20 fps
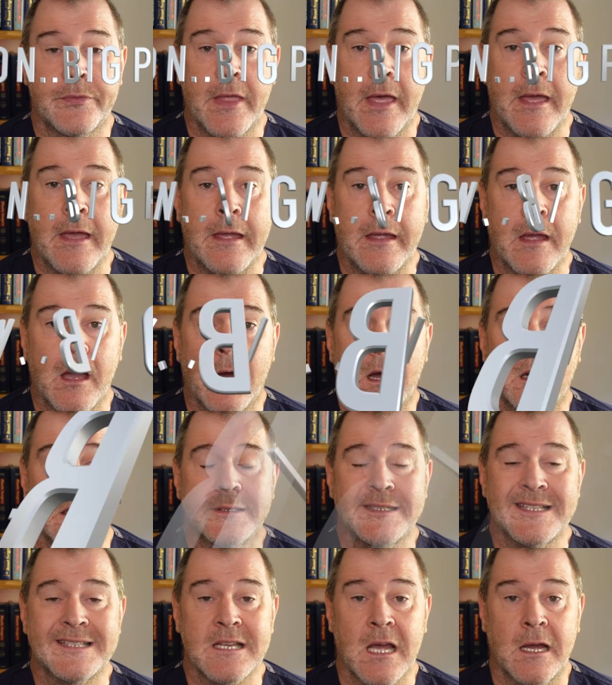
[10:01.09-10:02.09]
They are
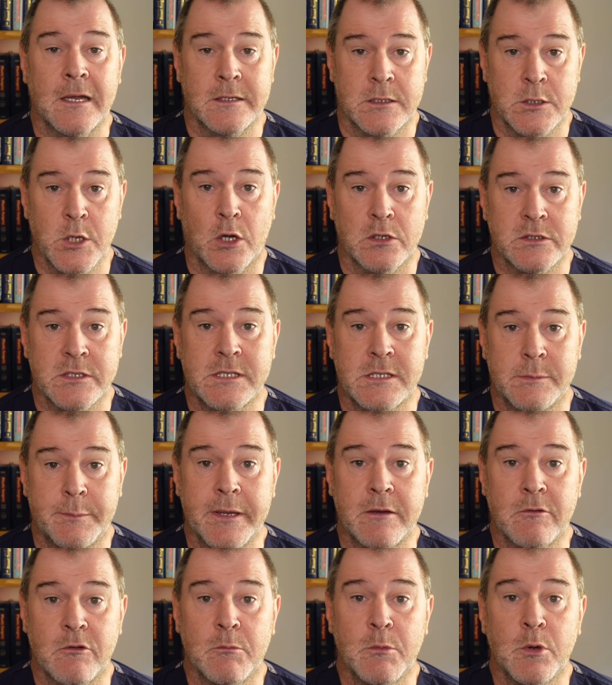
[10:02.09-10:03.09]
designed not to
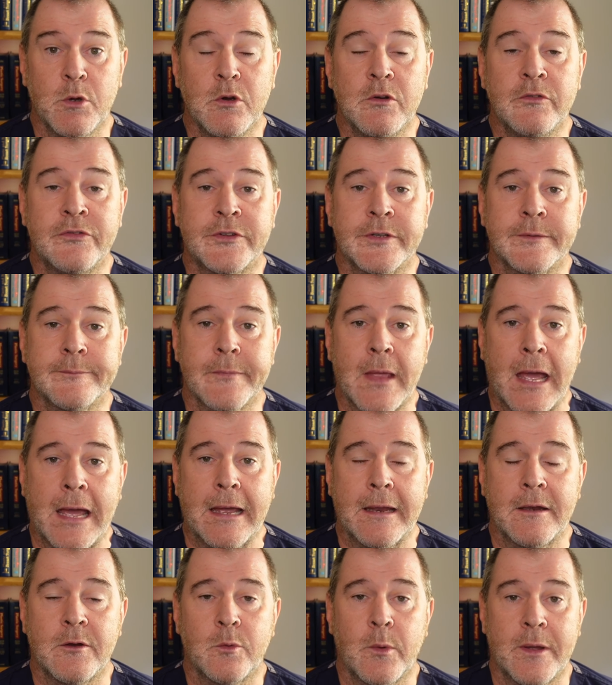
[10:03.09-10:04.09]
be removed,
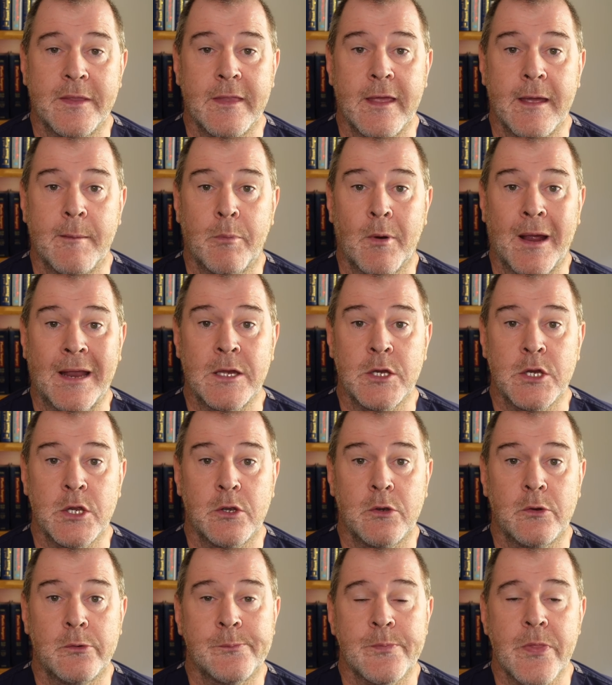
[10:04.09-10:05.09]
and when they're brand
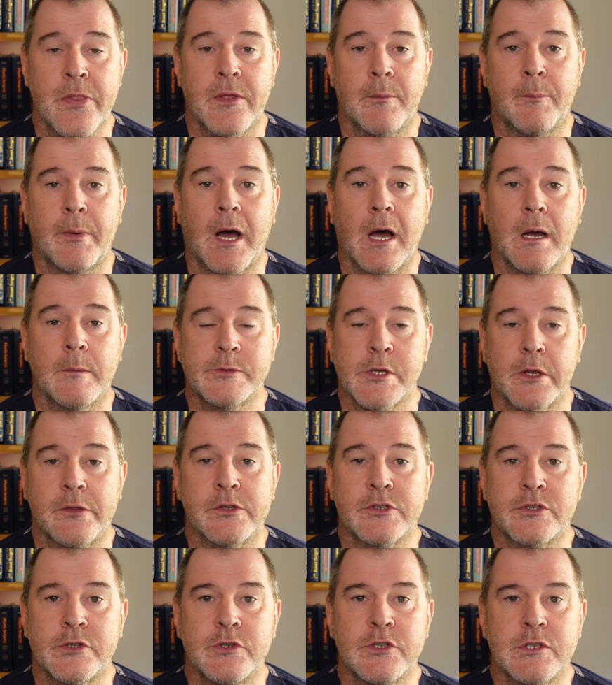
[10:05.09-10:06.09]
new, the barbs on
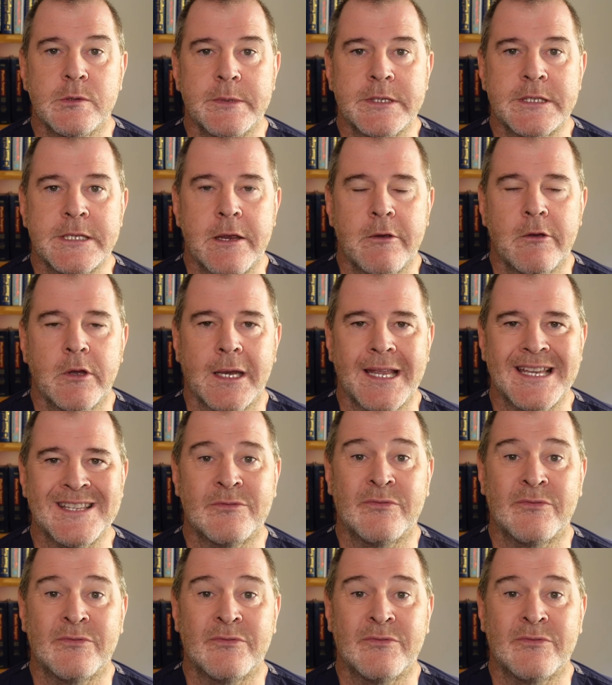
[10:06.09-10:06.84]
the suture material is